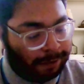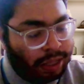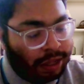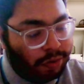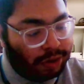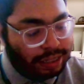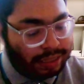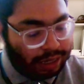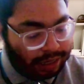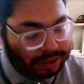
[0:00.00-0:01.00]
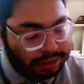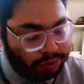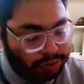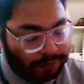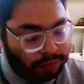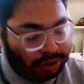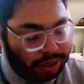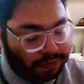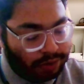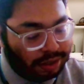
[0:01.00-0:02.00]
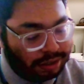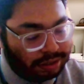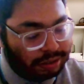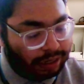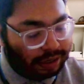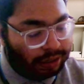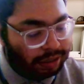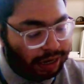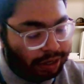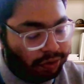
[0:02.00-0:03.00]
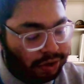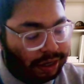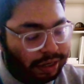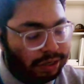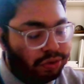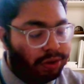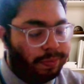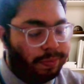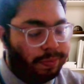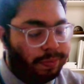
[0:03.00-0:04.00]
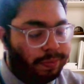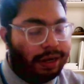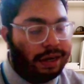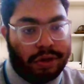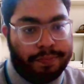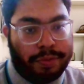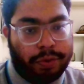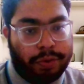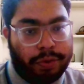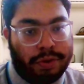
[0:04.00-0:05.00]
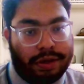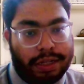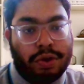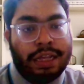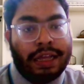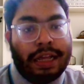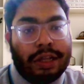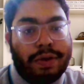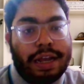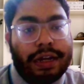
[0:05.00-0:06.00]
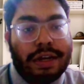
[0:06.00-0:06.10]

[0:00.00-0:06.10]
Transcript: Only thing is, you have to convert this categorical to numerical to compute this, because you can